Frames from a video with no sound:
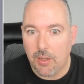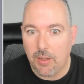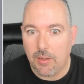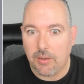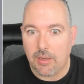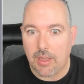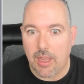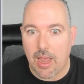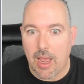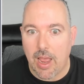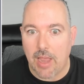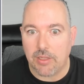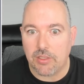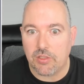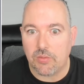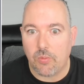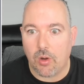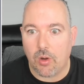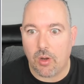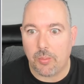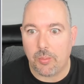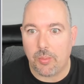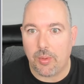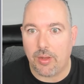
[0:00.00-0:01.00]
the
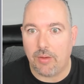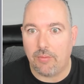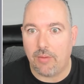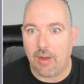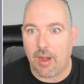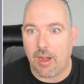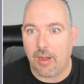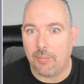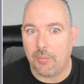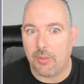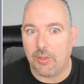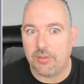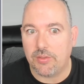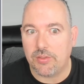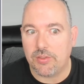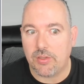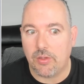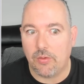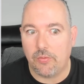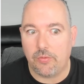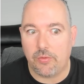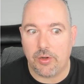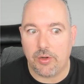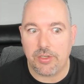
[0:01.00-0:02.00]
Icewarp environment. So
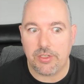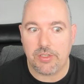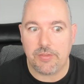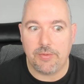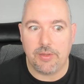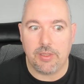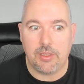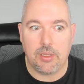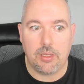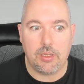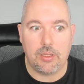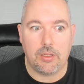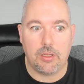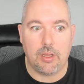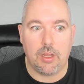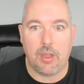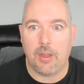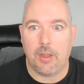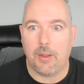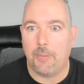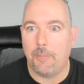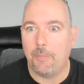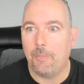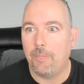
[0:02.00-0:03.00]
first we did
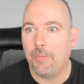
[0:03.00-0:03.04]
a